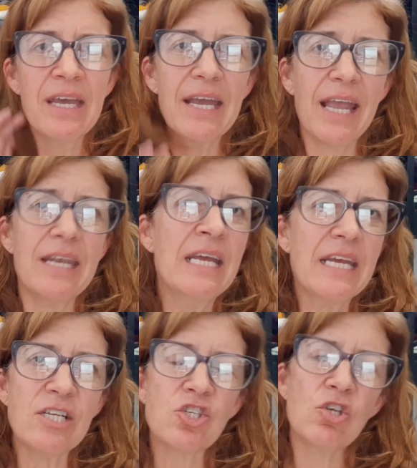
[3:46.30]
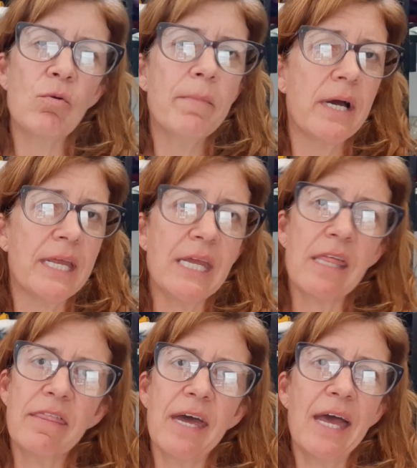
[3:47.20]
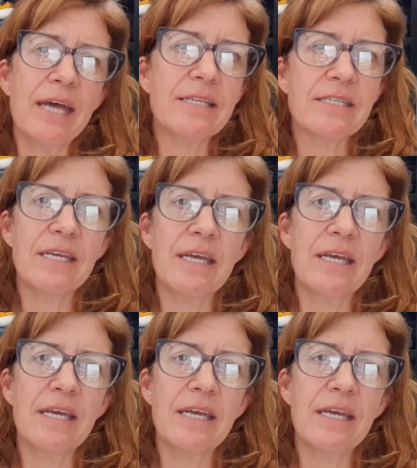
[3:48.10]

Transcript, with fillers: again, it's so muddy that,